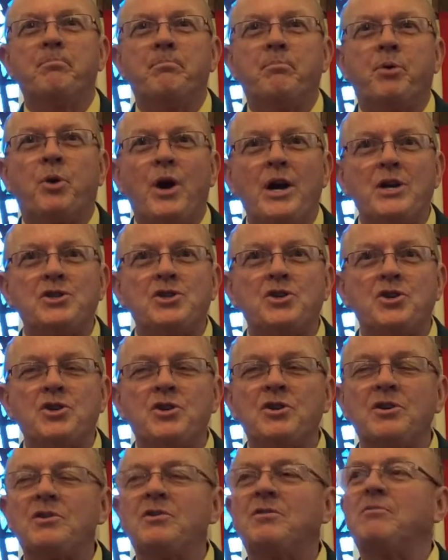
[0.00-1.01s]

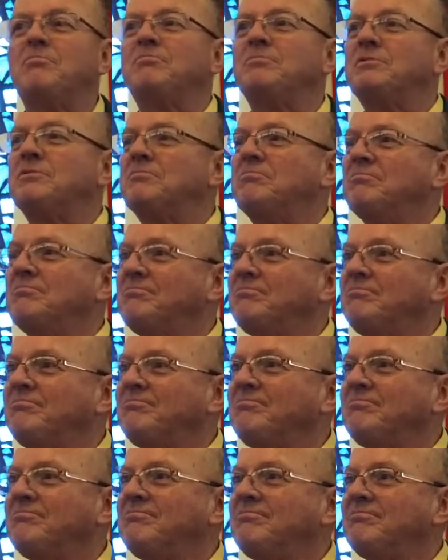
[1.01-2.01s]
pressure
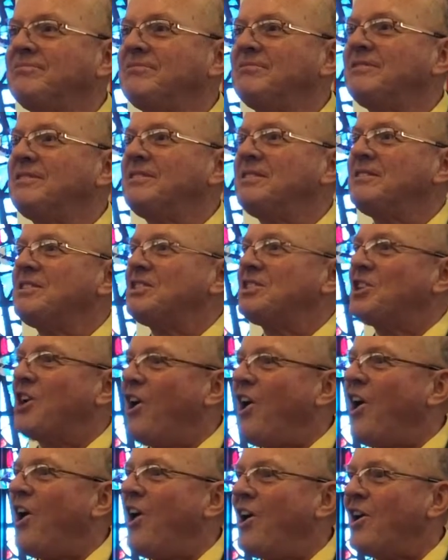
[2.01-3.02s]

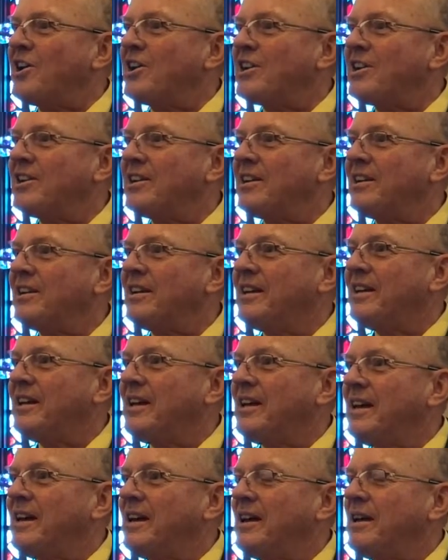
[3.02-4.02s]
talk.
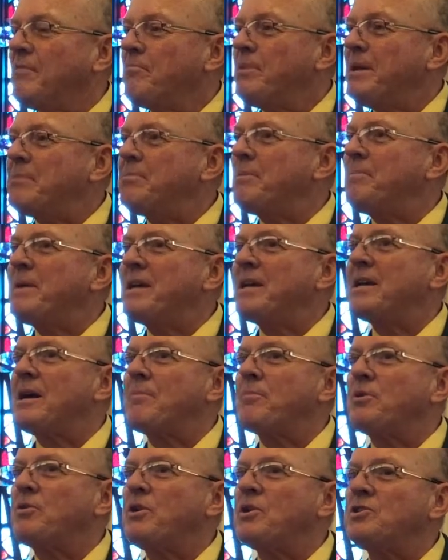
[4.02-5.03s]
People
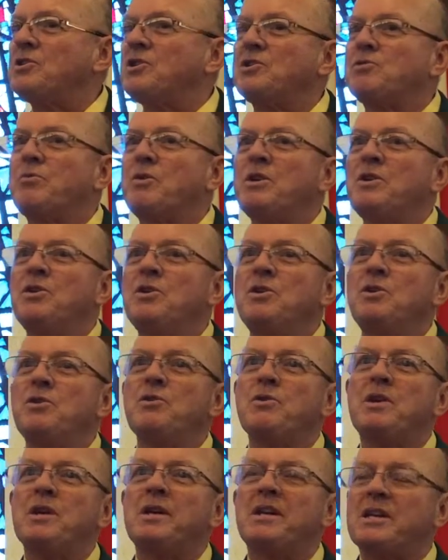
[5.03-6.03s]
become Christians when
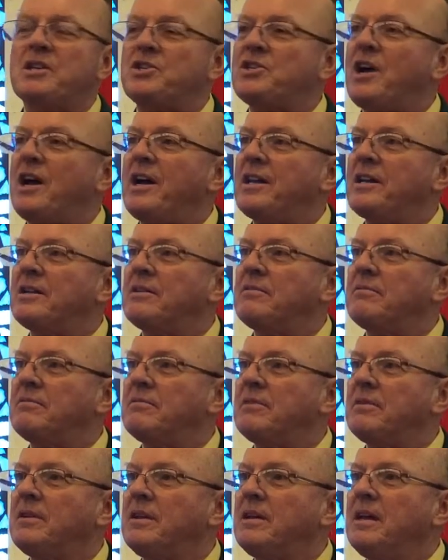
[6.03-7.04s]
you get excited
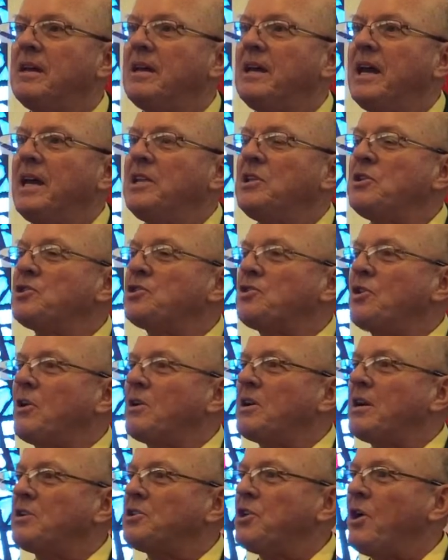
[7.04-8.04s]
and you
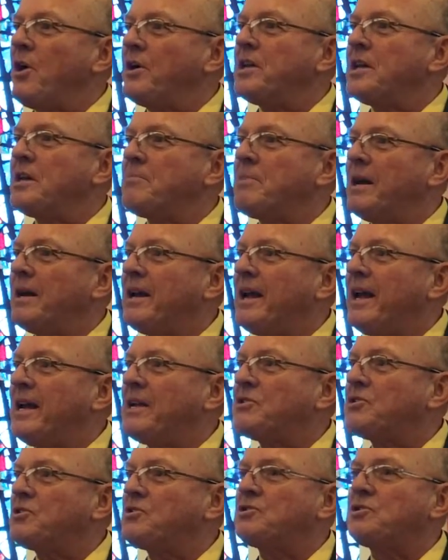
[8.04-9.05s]
start talking about
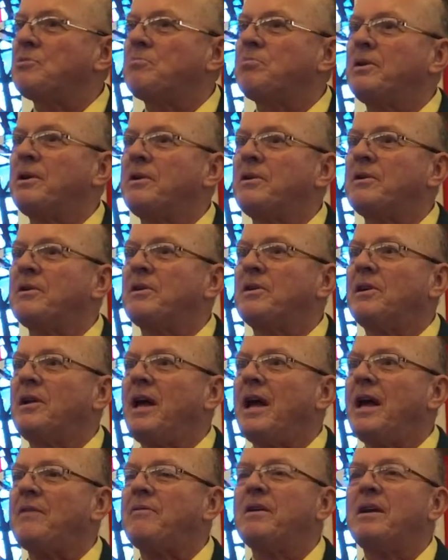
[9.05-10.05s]
answers to prayer in your
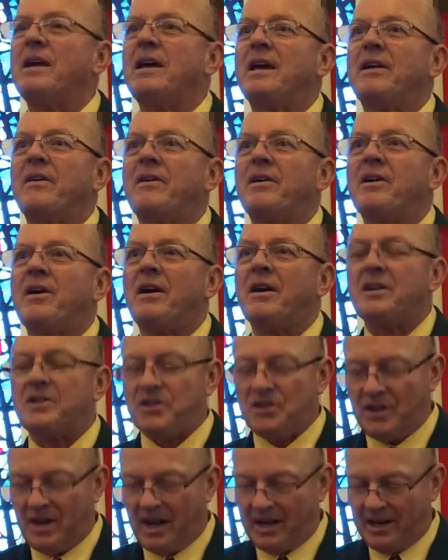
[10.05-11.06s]
life and how God
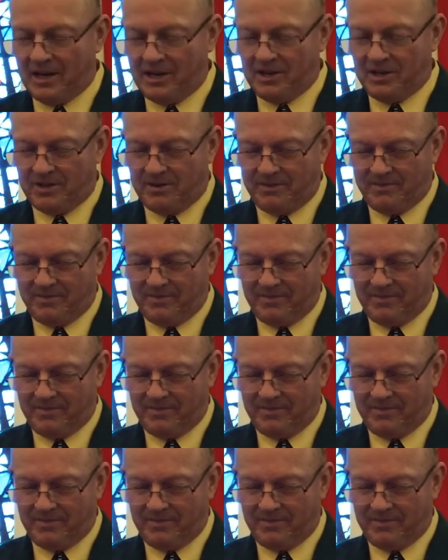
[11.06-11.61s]
has guided you.